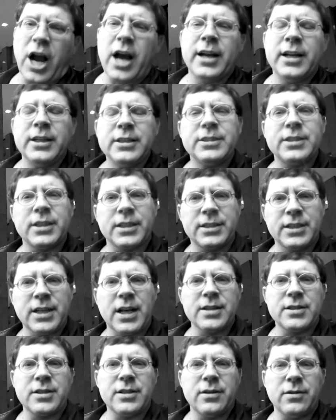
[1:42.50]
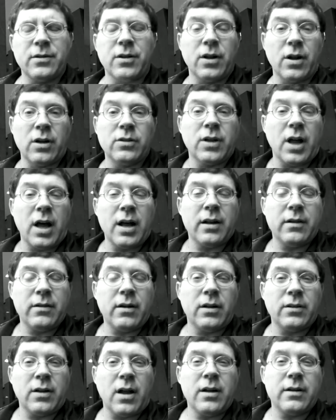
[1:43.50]
China's success, a lot
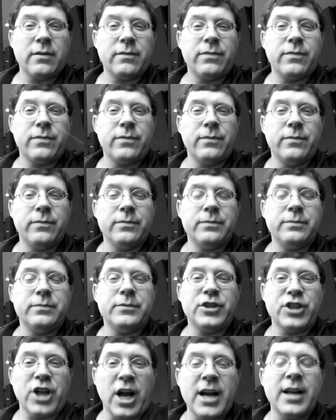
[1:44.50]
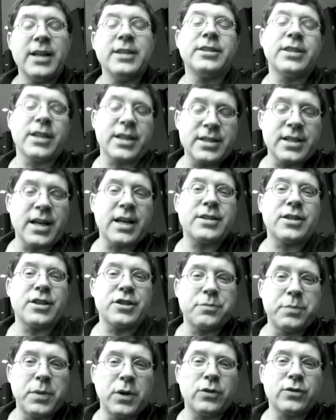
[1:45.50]
of a lot of China's
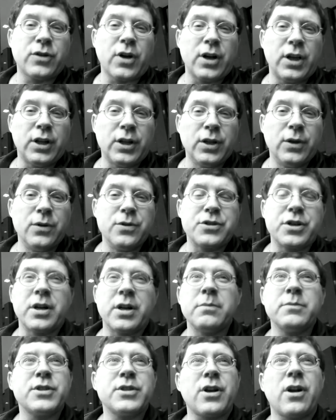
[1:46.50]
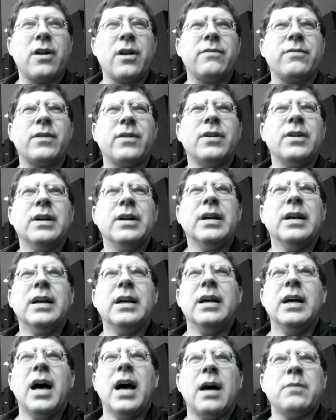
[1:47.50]
success is built on illusion. I'm sorry for,
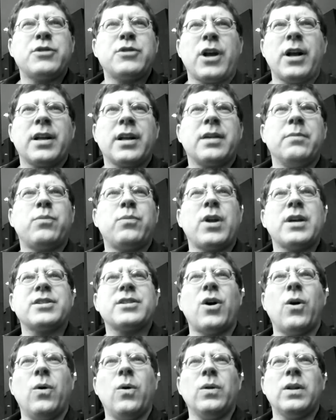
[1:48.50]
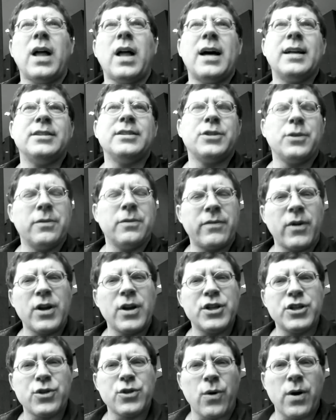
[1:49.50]
I'm trying to compress a whole lot into a
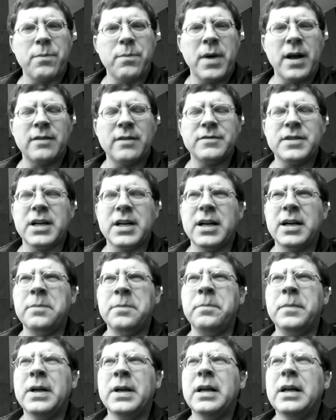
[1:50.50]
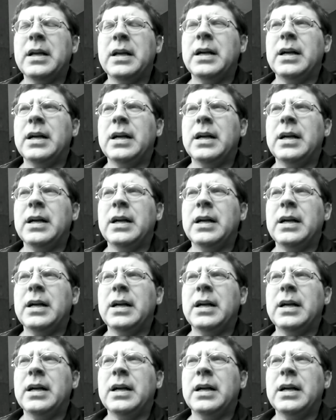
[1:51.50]
very short amount of time